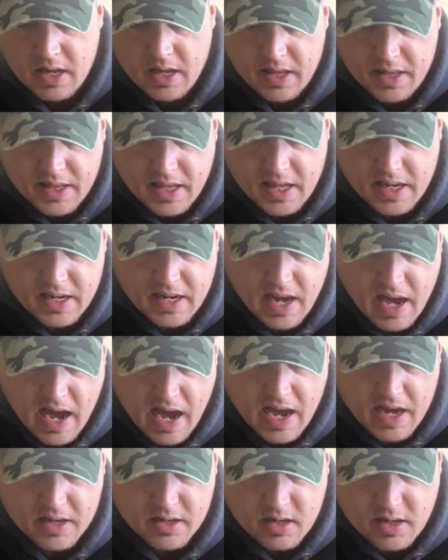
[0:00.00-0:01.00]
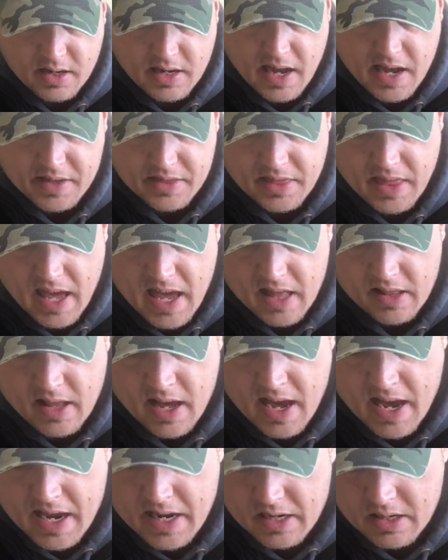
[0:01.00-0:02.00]
And then connect that
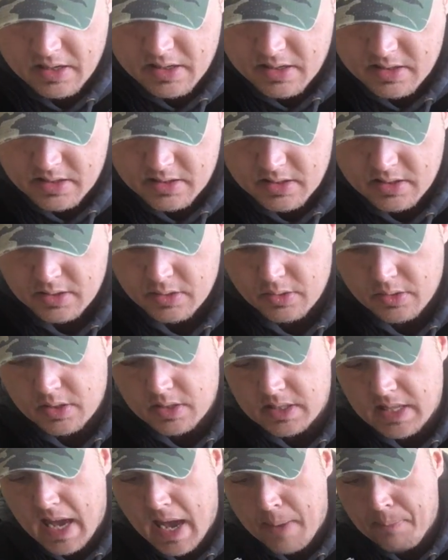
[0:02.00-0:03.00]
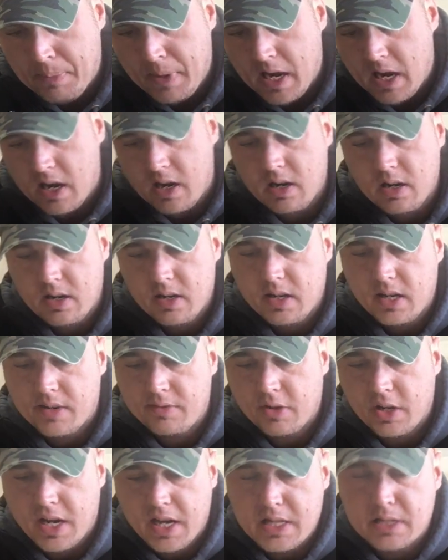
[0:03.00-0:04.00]
line to the top here.
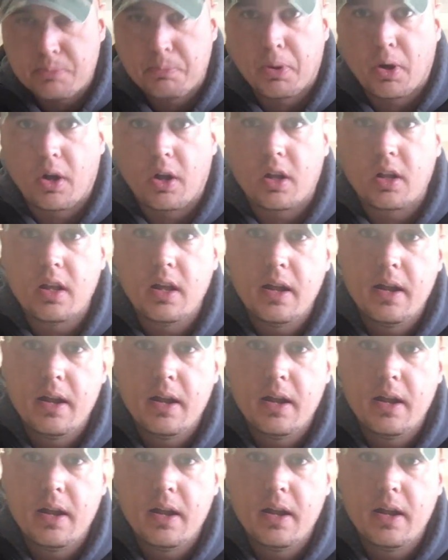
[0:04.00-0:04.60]
Give it a nice pull.